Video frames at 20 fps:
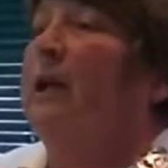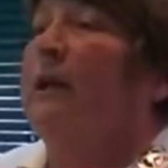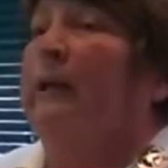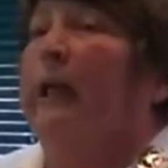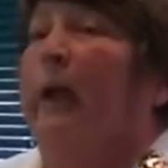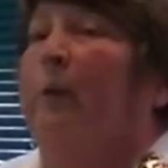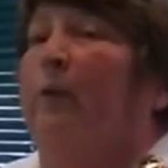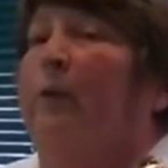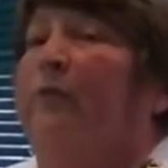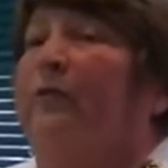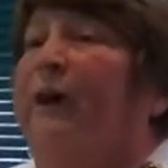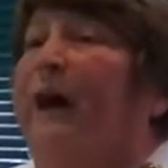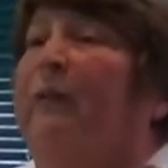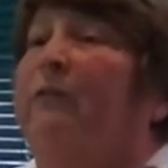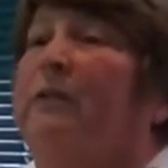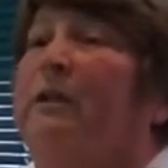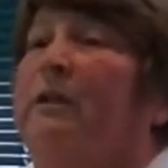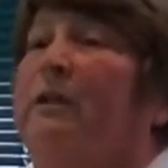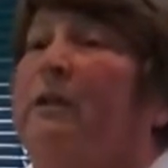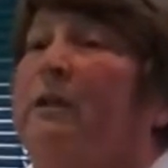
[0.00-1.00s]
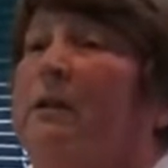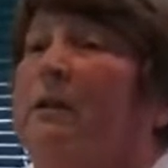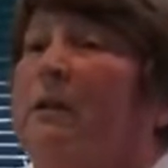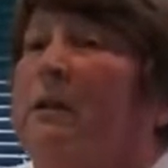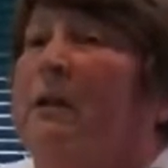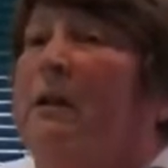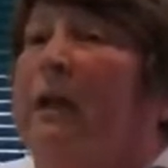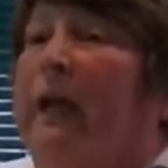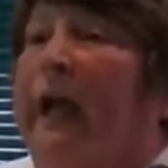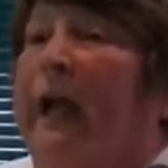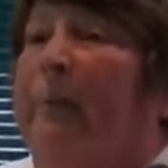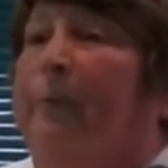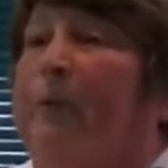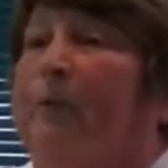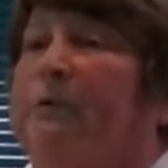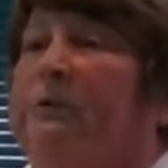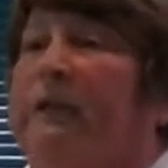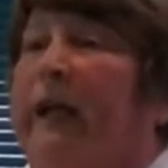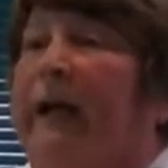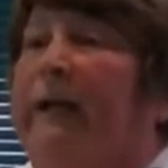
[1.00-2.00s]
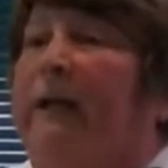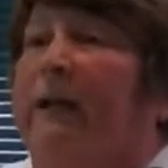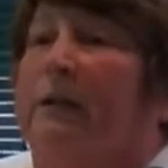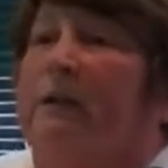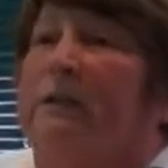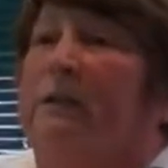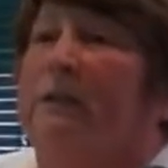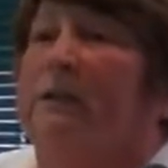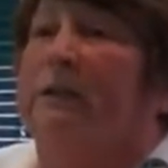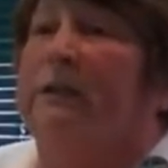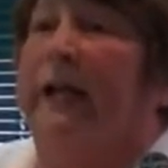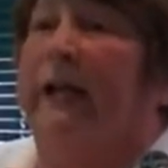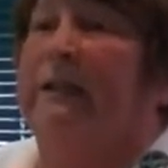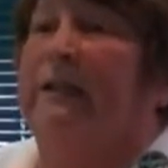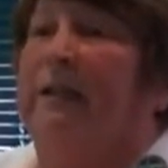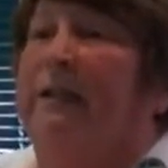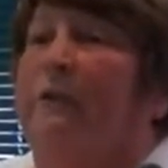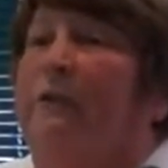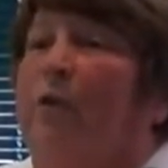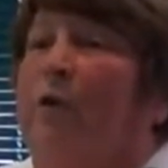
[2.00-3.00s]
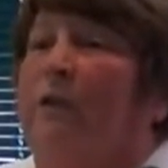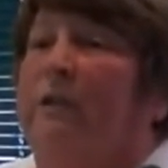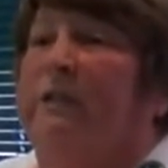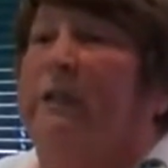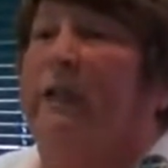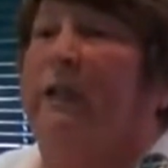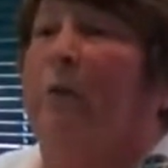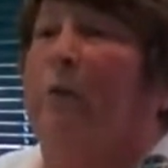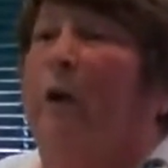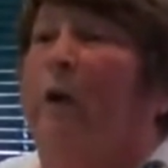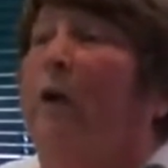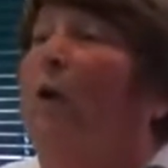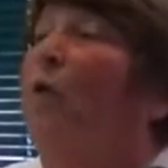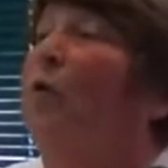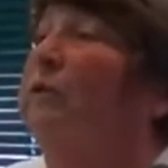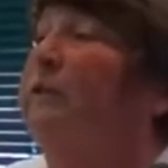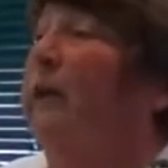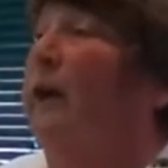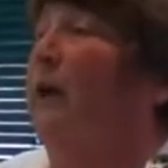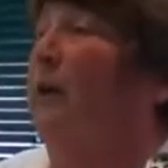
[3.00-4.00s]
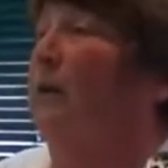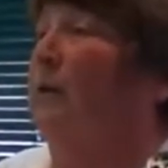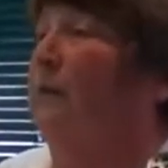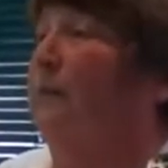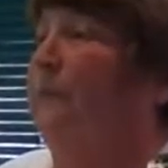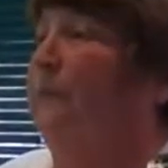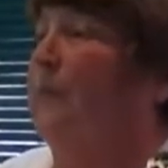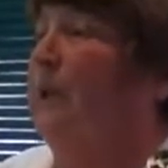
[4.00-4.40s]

They were founded April 2nd, 1914 in Wynn Hotel.